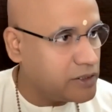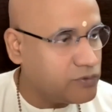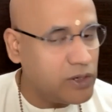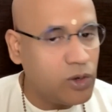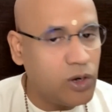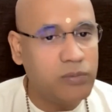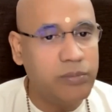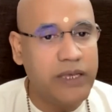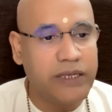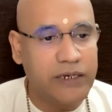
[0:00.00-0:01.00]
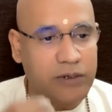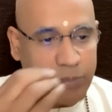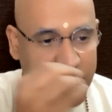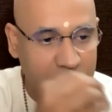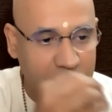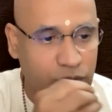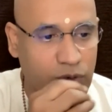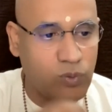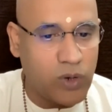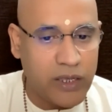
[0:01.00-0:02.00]
It will not make it
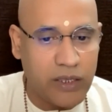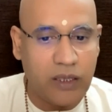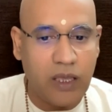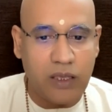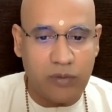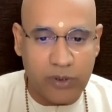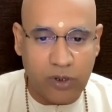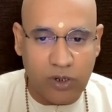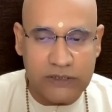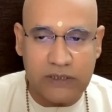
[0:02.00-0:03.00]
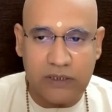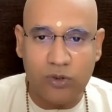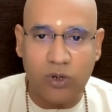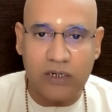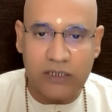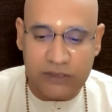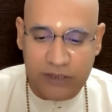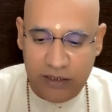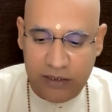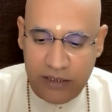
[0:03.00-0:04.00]
painful. Why? Because you
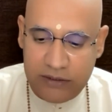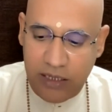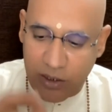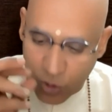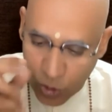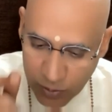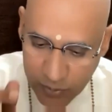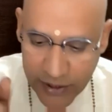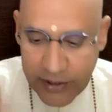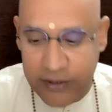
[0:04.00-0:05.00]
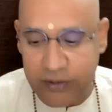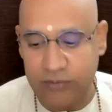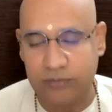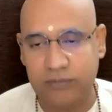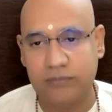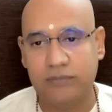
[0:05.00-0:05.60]
understand it as a role playing.